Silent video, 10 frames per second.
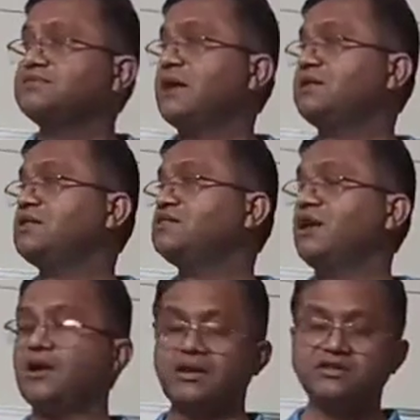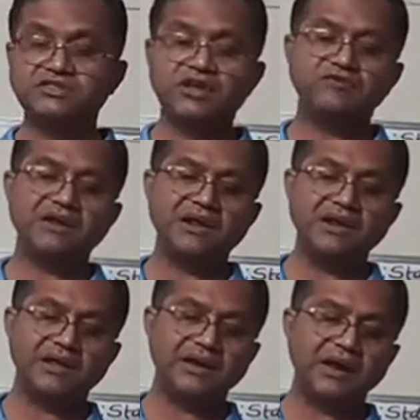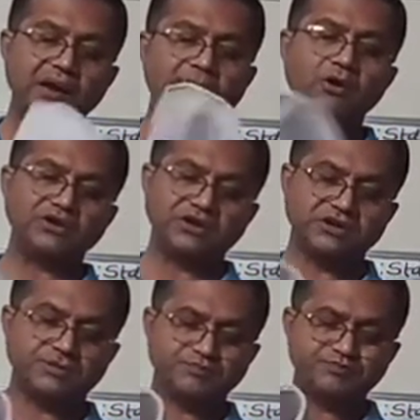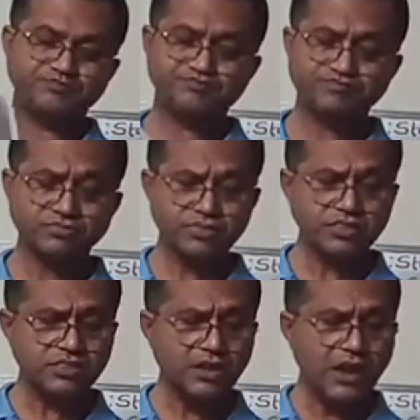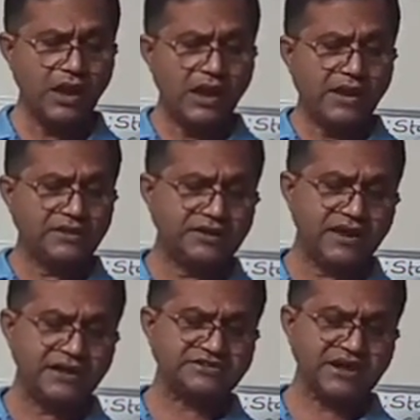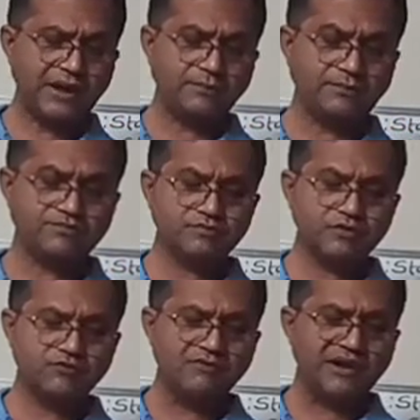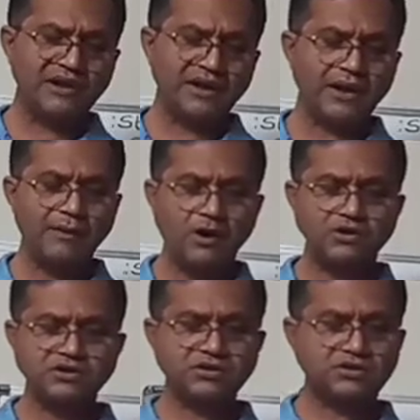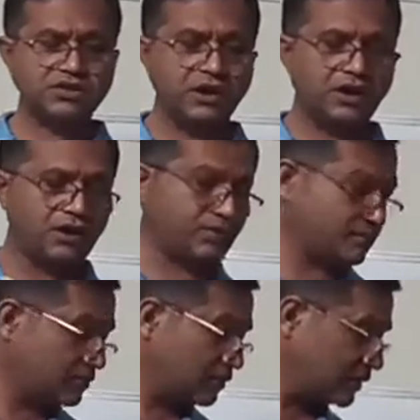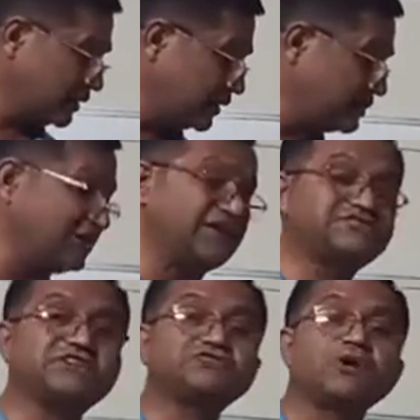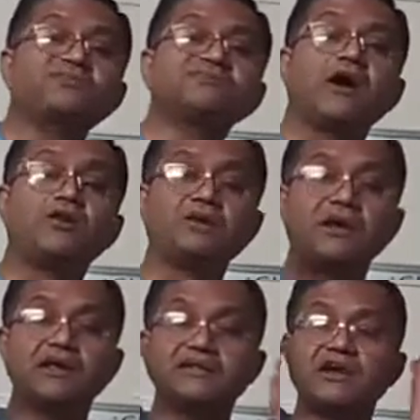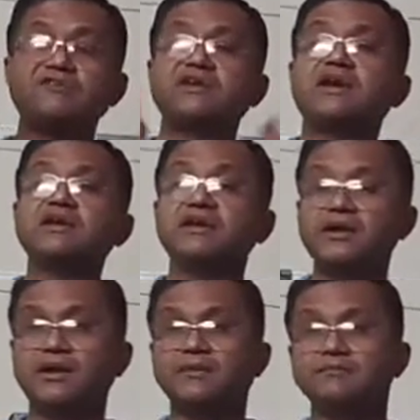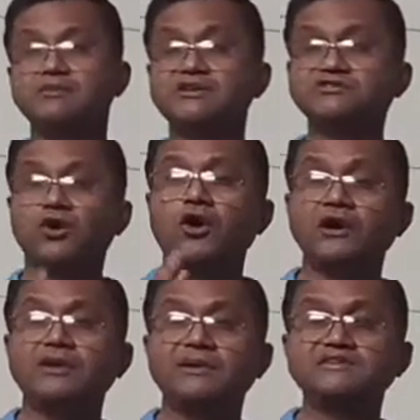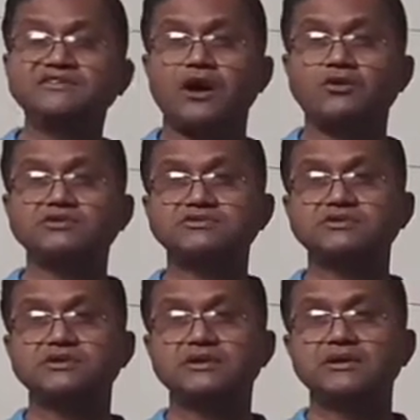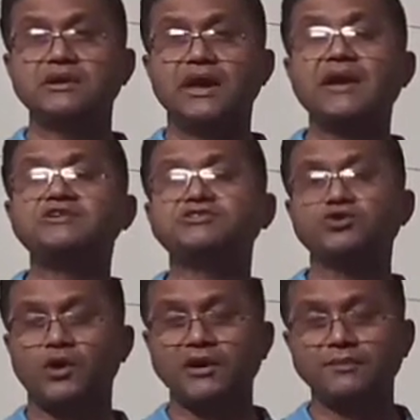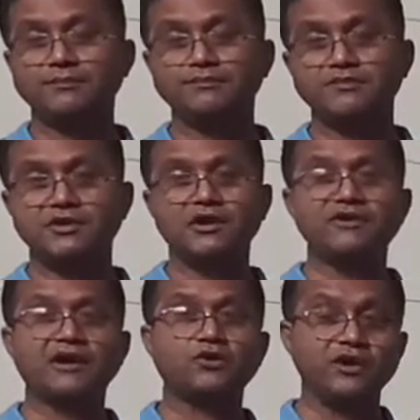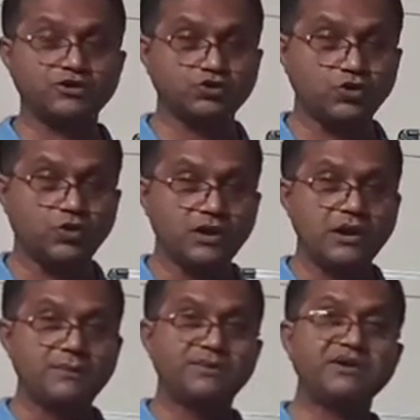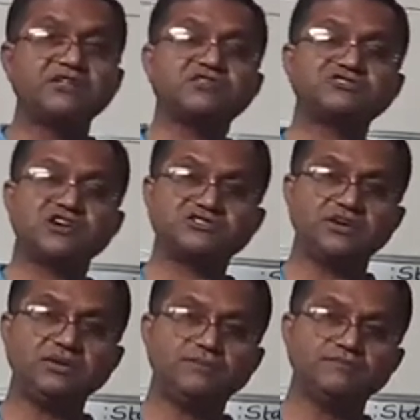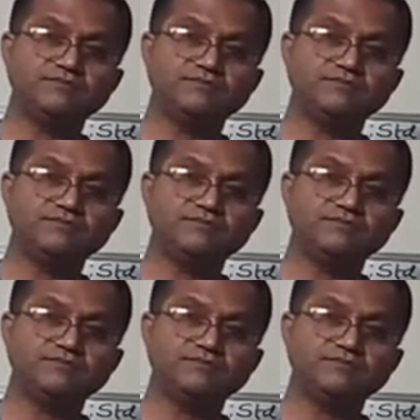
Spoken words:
that is the thing we learn about it. In the next time we will learn about the limitations of sound that we can hear, means audible sounds and so on. Here we are going to finish this session,